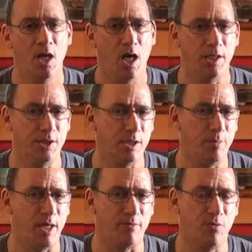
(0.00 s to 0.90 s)
I did
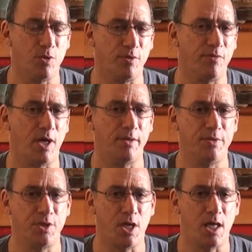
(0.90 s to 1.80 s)
about 4 to 5
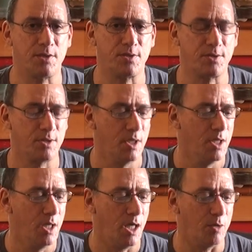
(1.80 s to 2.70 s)
shots.
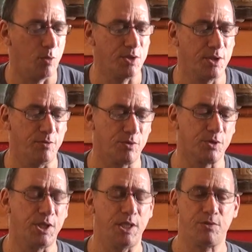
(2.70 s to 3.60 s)
I wasn't
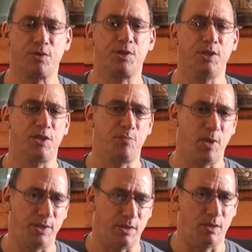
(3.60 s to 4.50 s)
really interested in
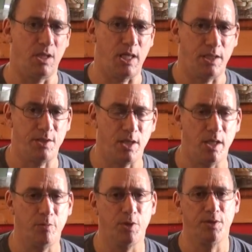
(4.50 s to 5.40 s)
spending a lot of
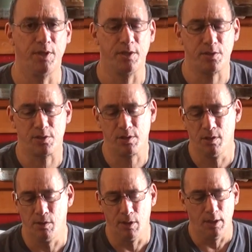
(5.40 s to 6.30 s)
time with this.
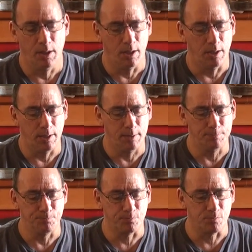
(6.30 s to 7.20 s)

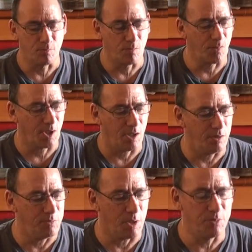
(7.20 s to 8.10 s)
I'm
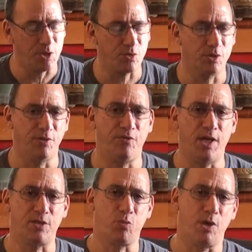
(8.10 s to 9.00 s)
just on the
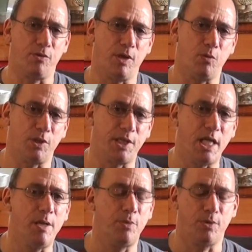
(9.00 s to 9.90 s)
fence whether I want to
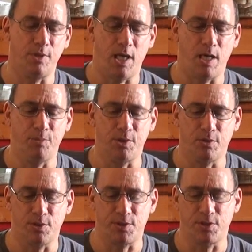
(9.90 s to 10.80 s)
keep it or not,
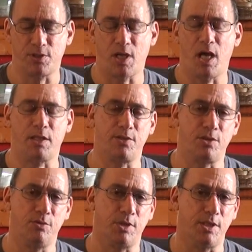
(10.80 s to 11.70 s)
because the stock is
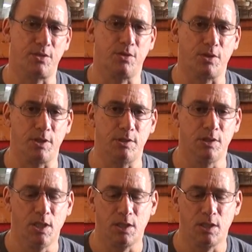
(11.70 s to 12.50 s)
so nice looking.